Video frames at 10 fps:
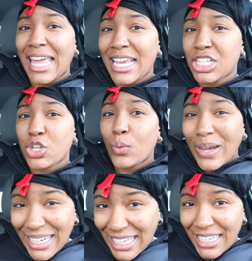
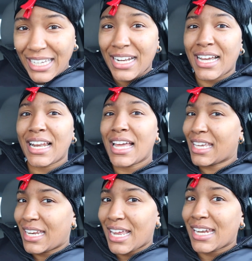8.20 and I clock
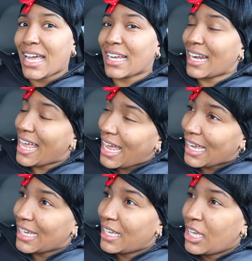in at 9 o'clock.
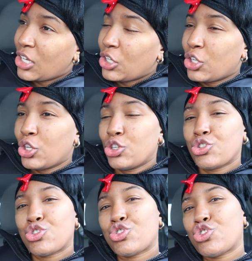
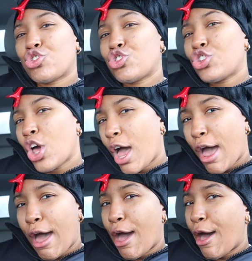So
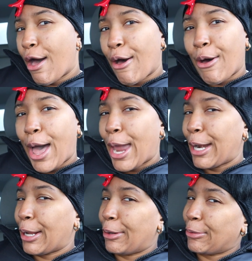I
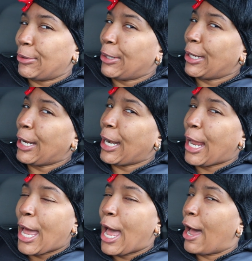don't
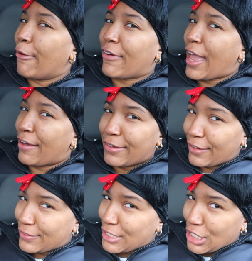know if I have
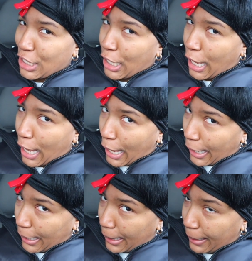enough
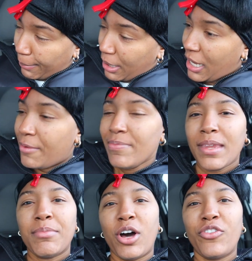time my
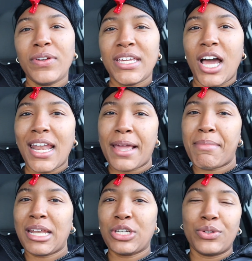but hopefully y'all like
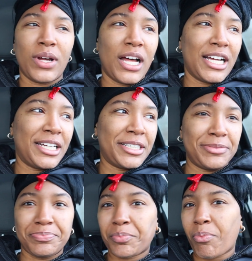my little
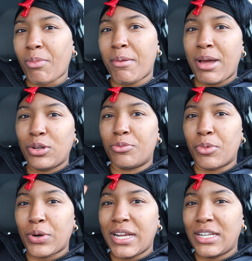um my little
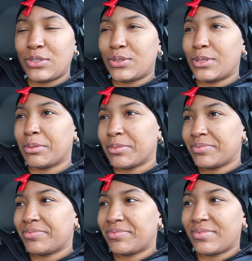morning little
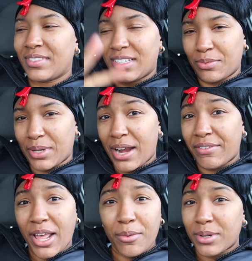
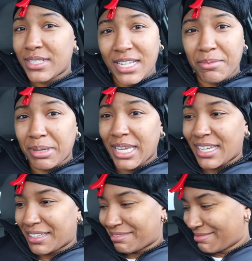whatever that was in the
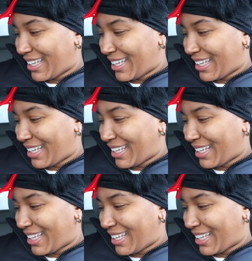beginning